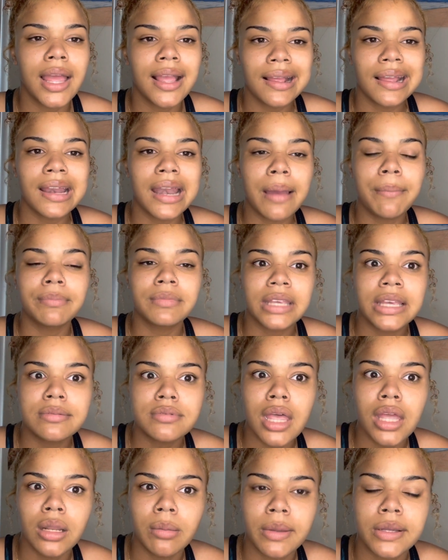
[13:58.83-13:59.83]
And I keep
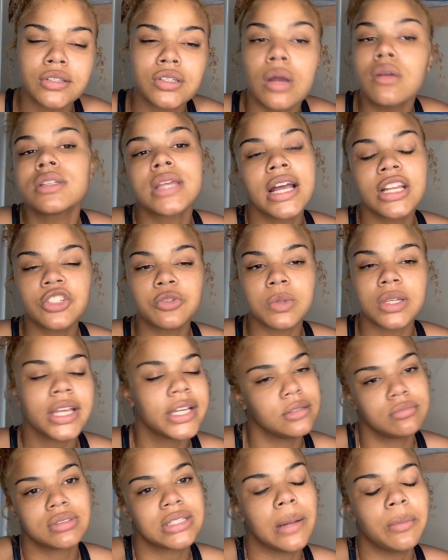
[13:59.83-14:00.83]
telling him, like, don't touch me,
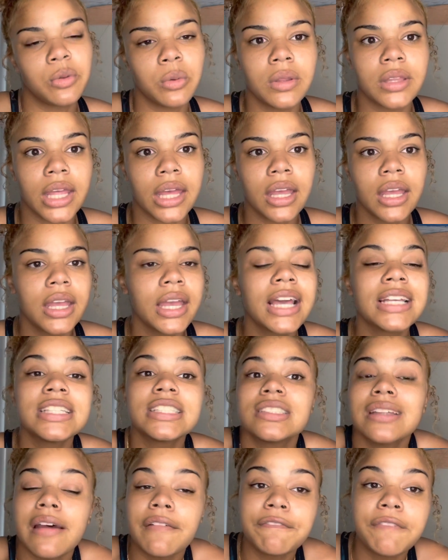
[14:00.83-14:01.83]
like, stop doing that. Because it's
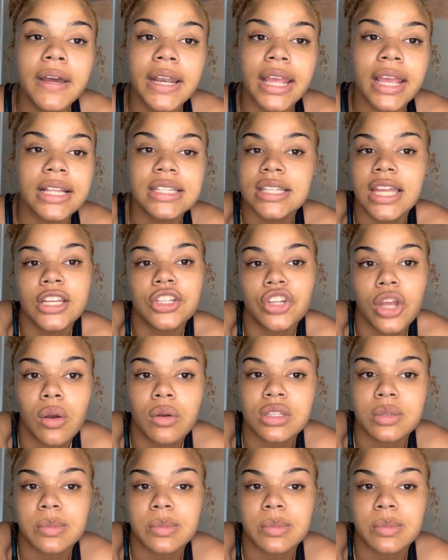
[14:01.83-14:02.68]
not funny. It's not a joke to